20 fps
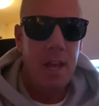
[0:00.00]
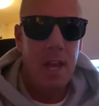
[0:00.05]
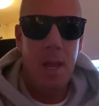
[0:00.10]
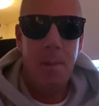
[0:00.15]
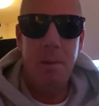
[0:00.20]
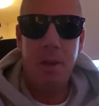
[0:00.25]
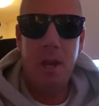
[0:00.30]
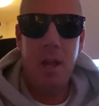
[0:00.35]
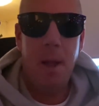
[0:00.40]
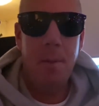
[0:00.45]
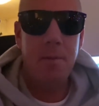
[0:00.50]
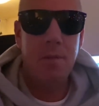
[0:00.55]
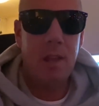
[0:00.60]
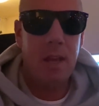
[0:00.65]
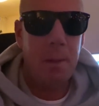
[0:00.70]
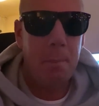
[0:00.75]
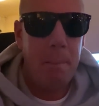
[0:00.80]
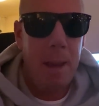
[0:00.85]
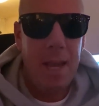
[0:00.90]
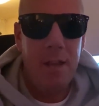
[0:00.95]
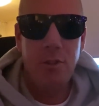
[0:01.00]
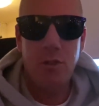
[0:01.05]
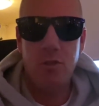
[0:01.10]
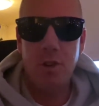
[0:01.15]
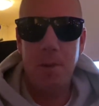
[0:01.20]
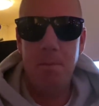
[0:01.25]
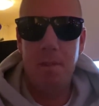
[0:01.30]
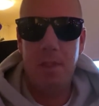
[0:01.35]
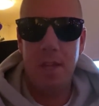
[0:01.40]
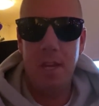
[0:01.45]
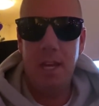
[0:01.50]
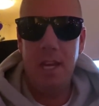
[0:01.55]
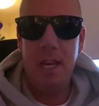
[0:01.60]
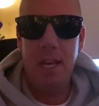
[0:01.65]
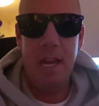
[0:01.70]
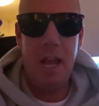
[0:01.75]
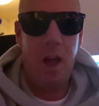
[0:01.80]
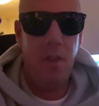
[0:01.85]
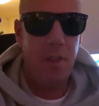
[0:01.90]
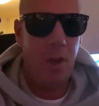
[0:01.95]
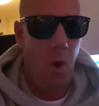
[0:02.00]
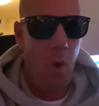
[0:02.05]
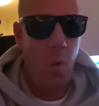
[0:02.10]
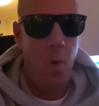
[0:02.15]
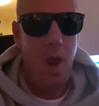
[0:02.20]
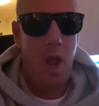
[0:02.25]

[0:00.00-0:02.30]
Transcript: It becomes like mainstream thinking now that, oh